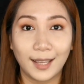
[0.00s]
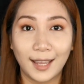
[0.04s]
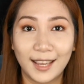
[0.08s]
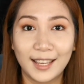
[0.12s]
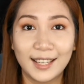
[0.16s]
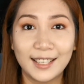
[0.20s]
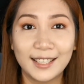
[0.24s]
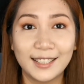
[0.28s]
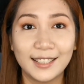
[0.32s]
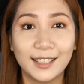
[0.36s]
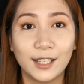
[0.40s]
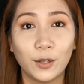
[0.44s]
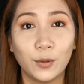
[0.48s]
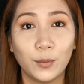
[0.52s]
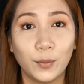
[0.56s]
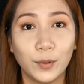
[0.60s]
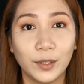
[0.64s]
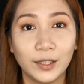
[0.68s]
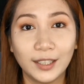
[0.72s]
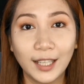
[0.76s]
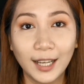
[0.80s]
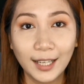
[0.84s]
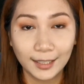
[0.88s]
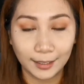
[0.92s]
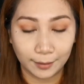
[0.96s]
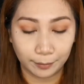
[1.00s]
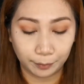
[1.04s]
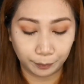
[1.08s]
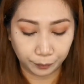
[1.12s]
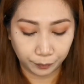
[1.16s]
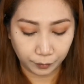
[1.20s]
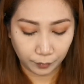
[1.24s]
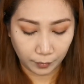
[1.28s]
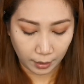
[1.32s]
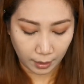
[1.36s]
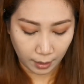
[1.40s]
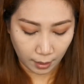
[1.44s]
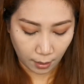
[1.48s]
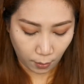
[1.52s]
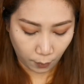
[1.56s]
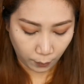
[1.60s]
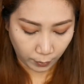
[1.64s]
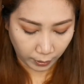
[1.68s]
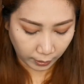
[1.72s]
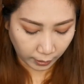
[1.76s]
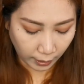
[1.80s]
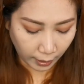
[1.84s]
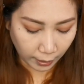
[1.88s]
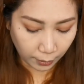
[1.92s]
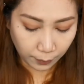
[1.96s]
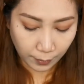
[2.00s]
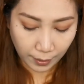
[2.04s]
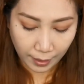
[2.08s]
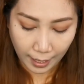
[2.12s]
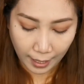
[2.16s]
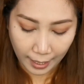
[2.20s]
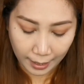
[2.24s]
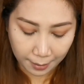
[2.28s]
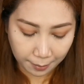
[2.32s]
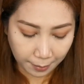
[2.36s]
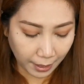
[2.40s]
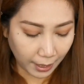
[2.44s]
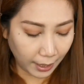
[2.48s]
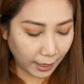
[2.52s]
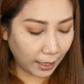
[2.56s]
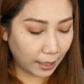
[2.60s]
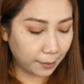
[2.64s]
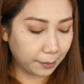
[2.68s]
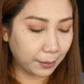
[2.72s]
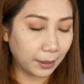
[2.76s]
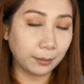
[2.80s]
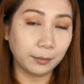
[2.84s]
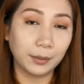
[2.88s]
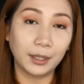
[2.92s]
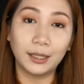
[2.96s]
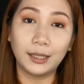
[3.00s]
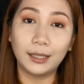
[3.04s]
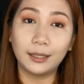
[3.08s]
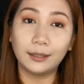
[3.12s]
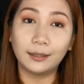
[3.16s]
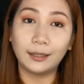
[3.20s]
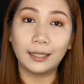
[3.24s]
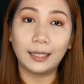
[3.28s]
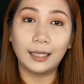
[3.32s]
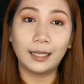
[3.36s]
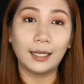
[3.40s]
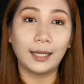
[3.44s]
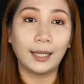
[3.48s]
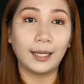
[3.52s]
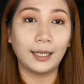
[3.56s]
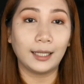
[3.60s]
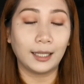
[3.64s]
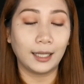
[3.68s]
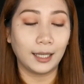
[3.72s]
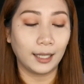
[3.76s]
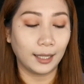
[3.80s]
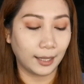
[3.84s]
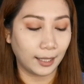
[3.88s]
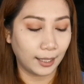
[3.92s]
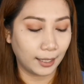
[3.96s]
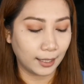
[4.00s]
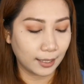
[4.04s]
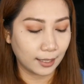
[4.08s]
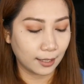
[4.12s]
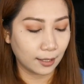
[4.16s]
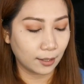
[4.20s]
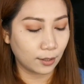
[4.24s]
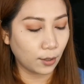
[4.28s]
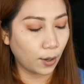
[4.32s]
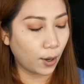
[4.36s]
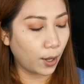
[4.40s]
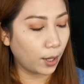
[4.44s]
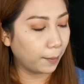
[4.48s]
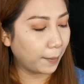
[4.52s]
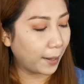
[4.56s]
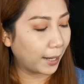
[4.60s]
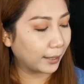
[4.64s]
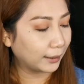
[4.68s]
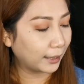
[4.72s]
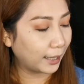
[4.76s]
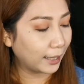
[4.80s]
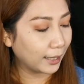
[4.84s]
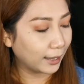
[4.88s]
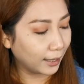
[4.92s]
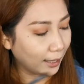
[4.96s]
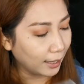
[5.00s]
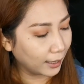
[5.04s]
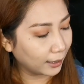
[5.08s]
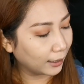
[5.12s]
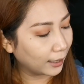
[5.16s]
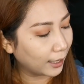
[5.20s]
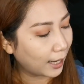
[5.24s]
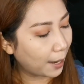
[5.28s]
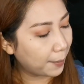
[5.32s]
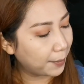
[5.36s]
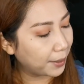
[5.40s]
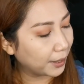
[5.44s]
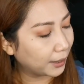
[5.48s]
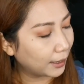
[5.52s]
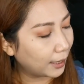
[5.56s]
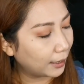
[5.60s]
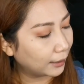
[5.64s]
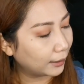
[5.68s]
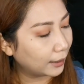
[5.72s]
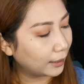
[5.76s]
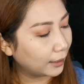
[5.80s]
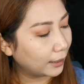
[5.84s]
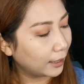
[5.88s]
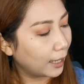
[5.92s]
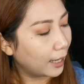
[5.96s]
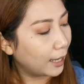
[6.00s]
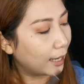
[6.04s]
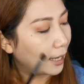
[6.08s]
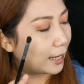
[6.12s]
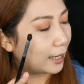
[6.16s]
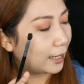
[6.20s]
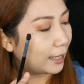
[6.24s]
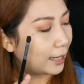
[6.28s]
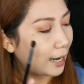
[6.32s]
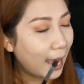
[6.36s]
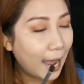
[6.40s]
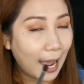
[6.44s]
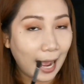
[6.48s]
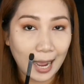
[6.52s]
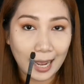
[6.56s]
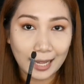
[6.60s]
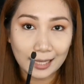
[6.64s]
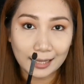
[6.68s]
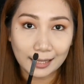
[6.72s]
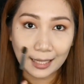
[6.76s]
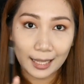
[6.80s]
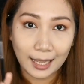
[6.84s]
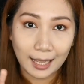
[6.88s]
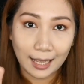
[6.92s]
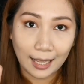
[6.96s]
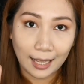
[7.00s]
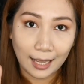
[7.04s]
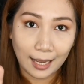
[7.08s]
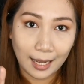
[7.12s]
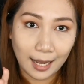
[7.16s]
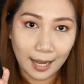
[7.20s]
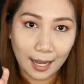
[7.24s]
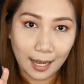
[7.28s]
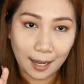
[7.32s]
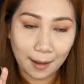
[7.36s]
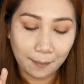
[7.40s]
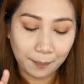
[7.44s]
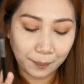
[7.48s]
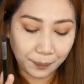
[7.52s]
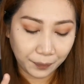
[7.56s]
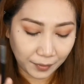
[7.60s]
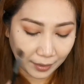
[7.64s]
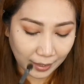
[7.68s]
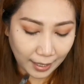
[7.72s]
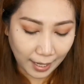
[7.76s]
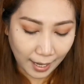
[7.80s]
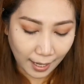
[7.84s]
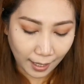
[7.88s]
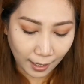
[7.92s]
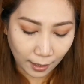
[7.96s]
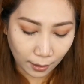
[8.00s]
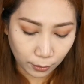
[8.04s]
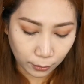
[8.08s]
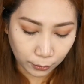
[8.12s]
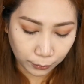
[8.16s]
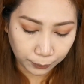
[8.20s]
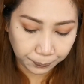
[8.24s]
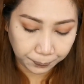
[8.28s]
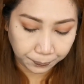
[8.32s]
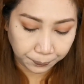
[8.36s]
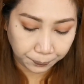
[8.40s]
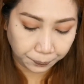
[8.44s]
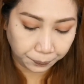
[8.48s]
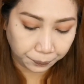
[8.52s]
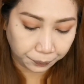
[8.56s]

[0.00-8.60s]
And we're done. We're done with the eye makeup. I'm really, really liking this. It's all matte. I think nagamit natin lahat now.